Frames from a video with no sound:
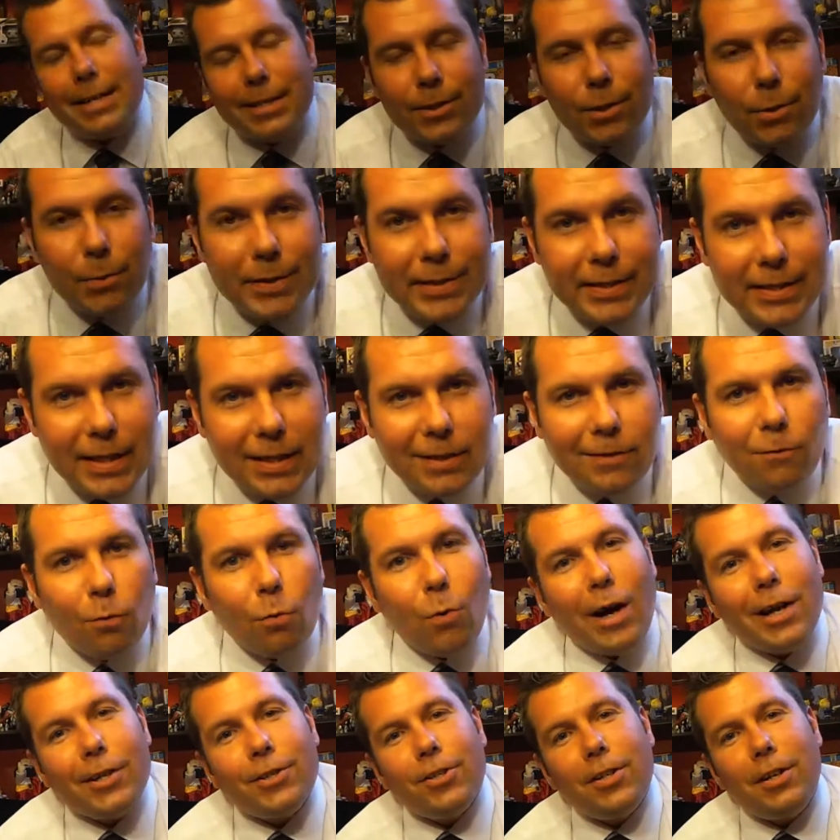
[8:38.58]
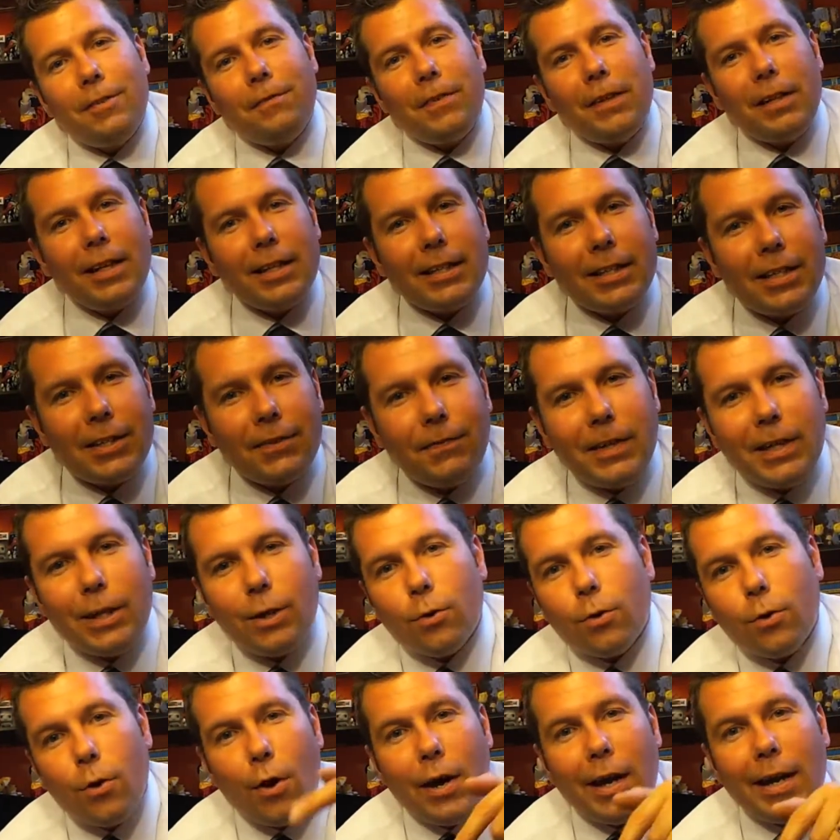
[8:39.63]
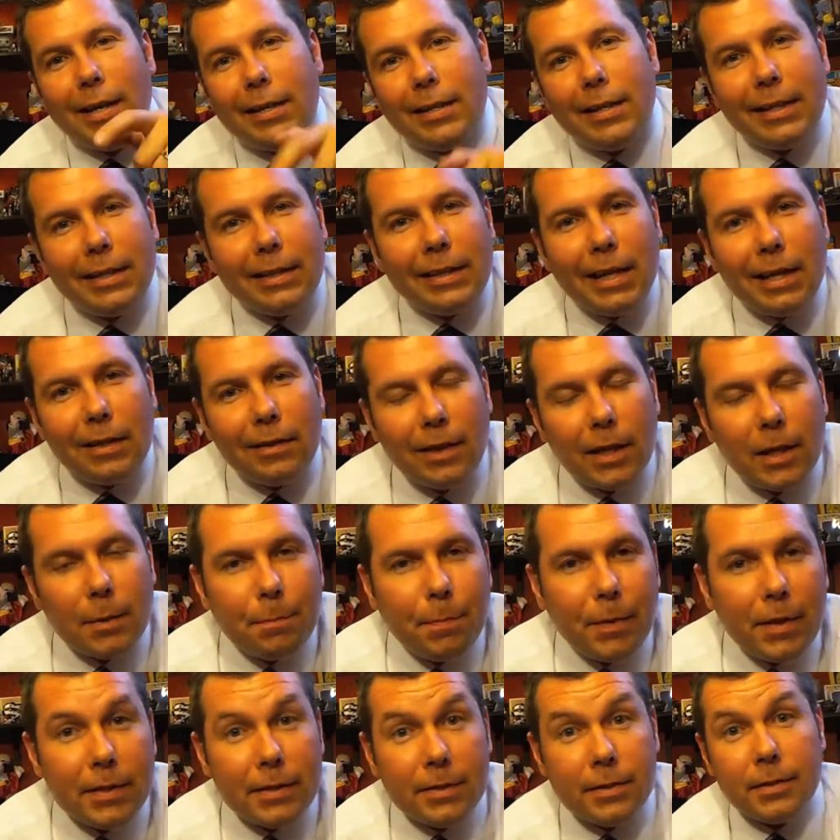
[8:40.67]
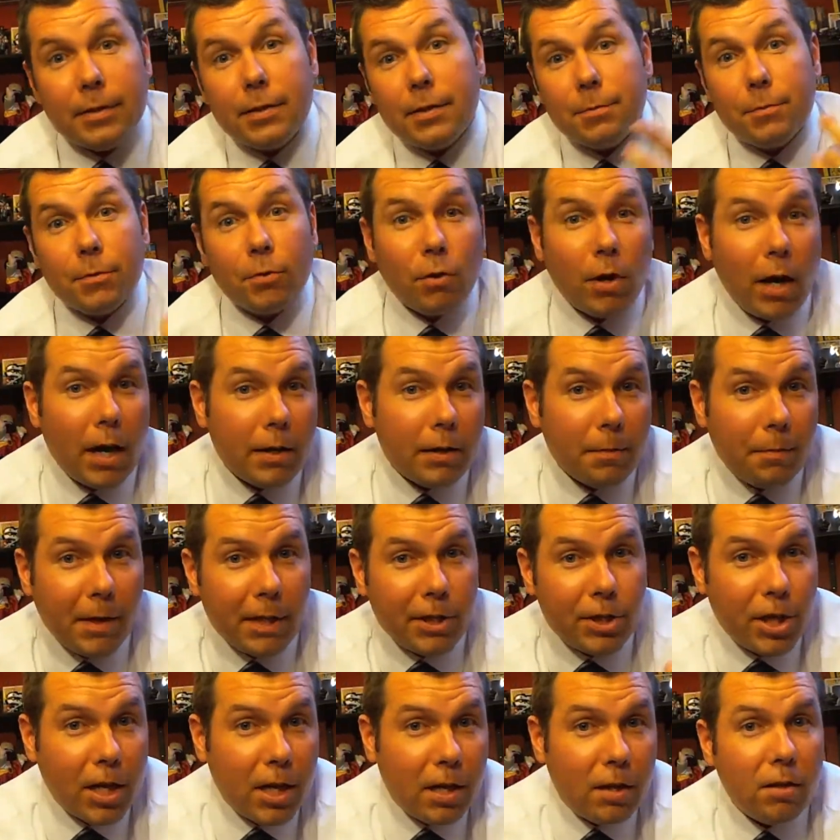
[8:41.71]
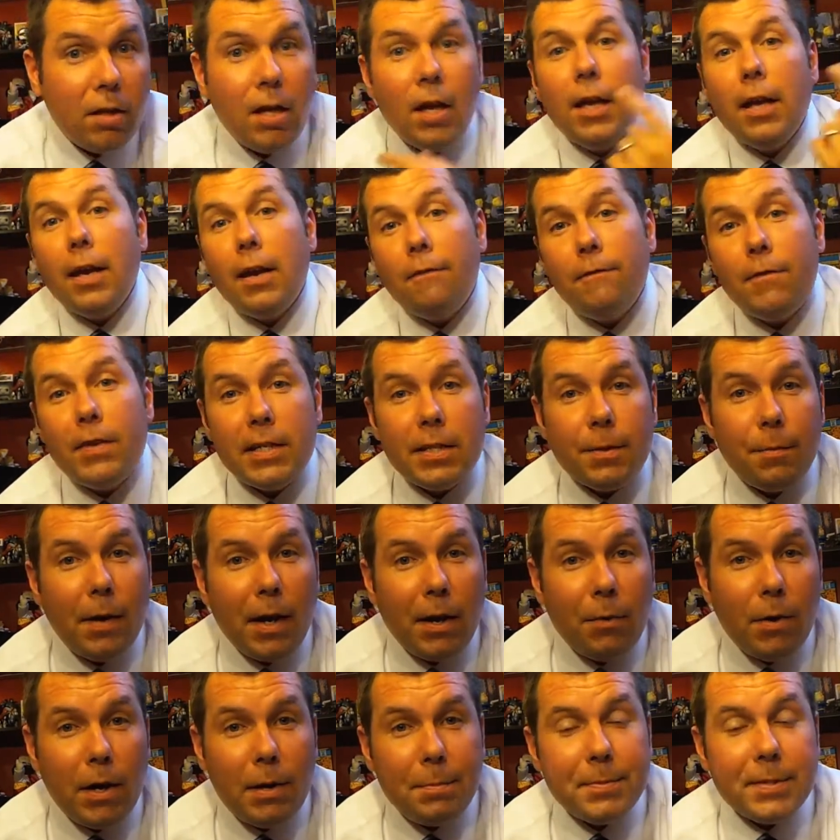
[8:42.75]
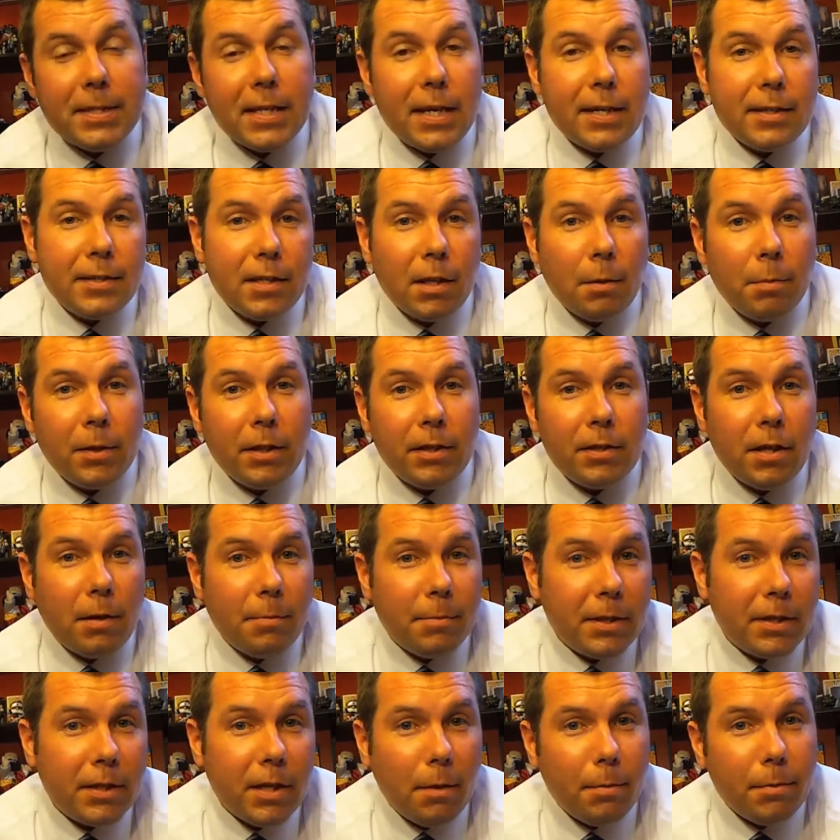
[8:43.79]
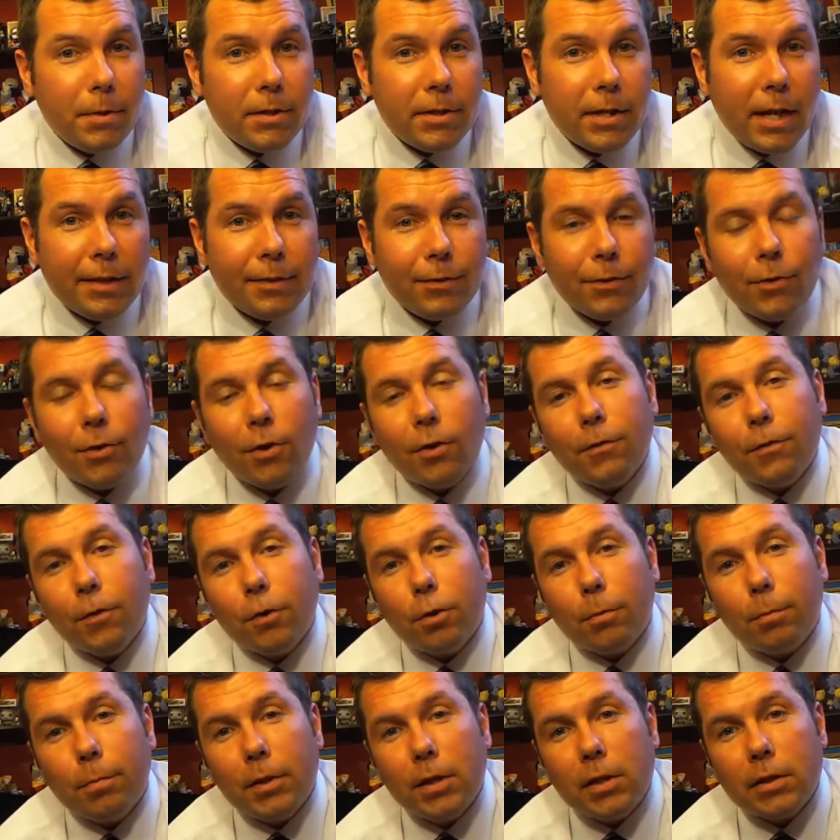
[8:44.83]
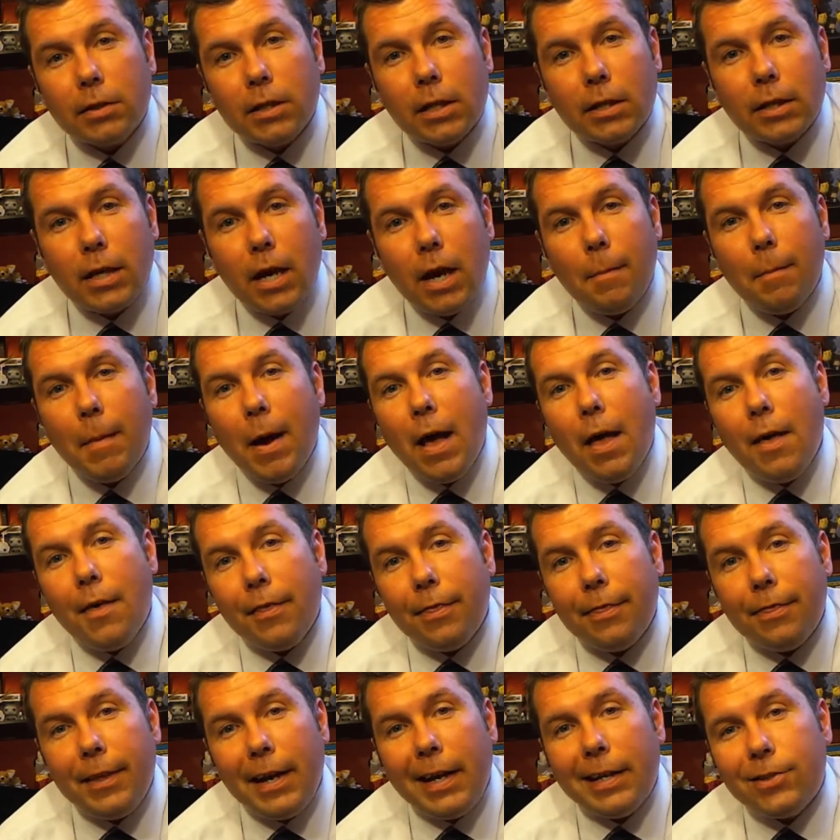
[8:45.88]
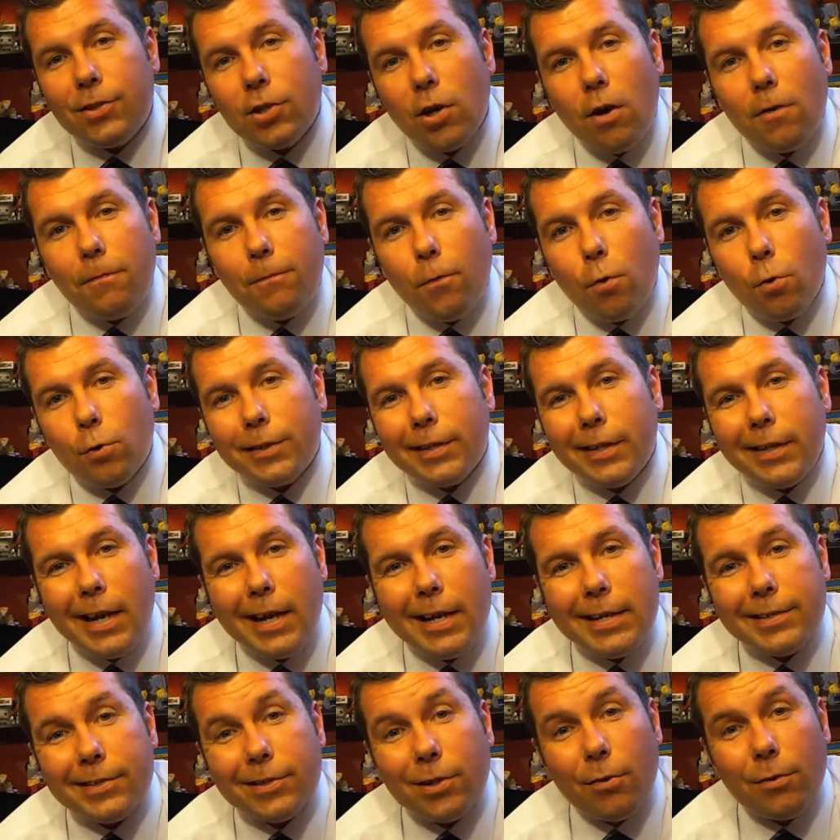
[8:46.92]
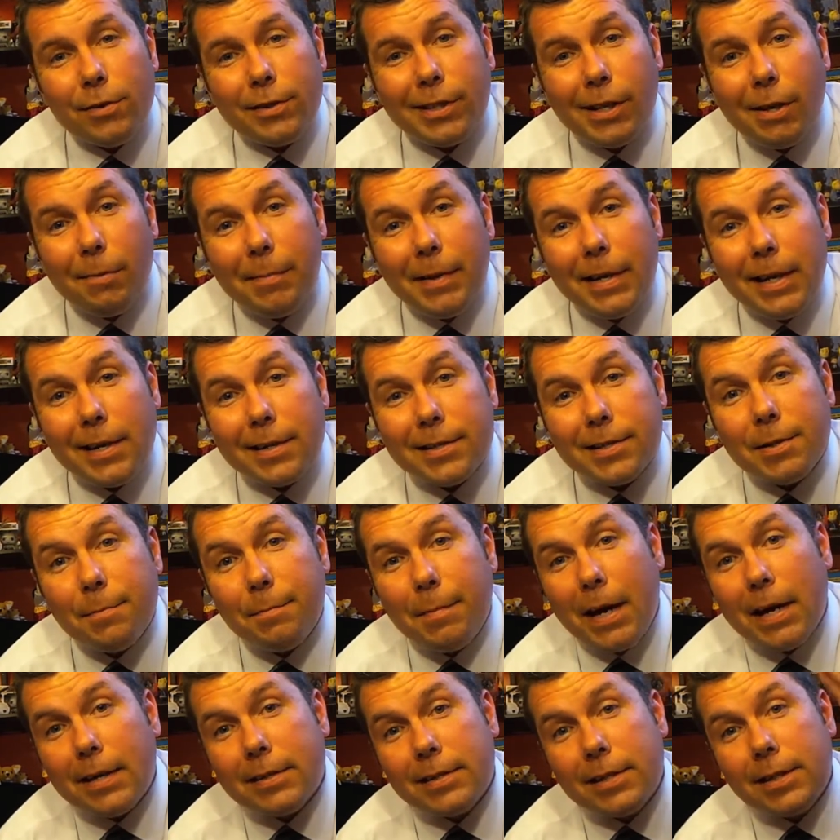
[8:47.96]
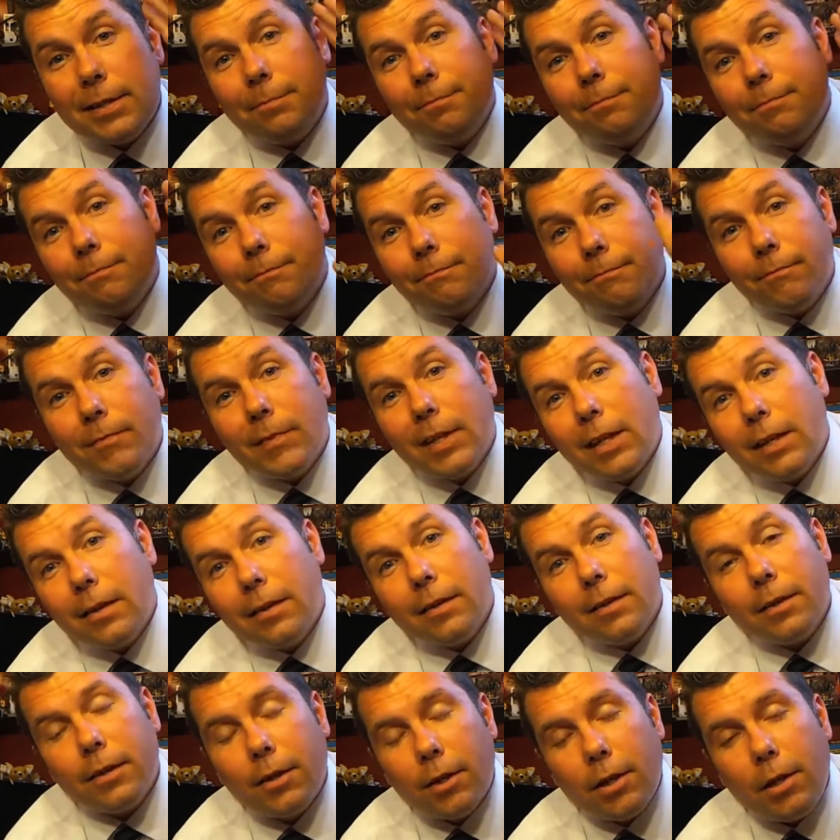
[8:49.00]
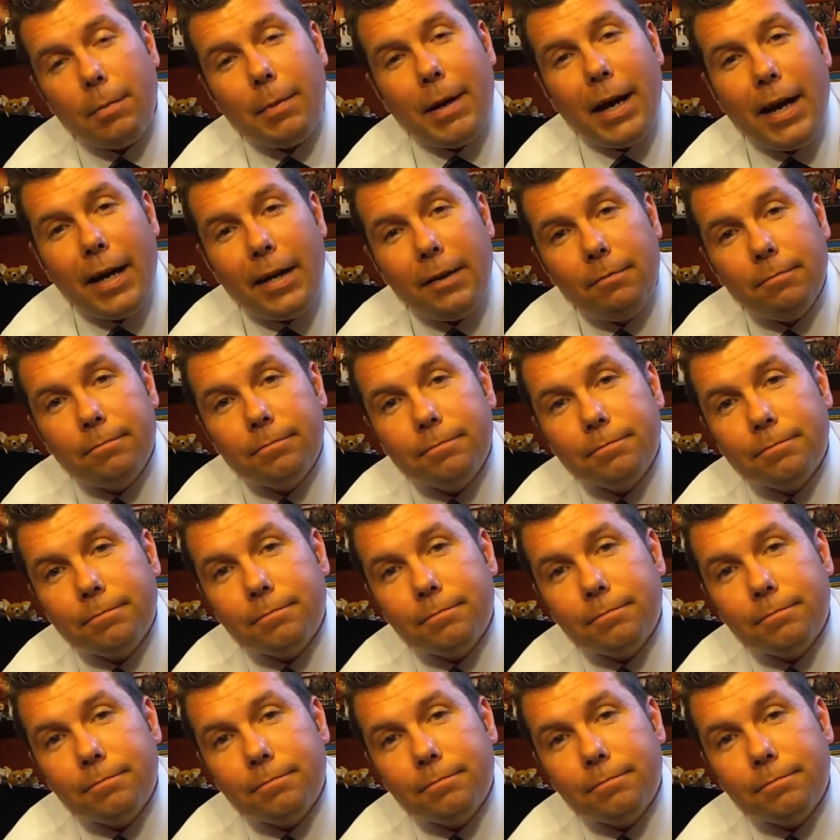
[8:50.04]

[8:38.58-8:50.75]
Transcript: as always, thank you for watching. If you like this video, go ahead and hit that like button, subscribe to my channel, and visit my website, www.thenerfherderblog.com. That's all for today, so until my next unboxing, goodbye!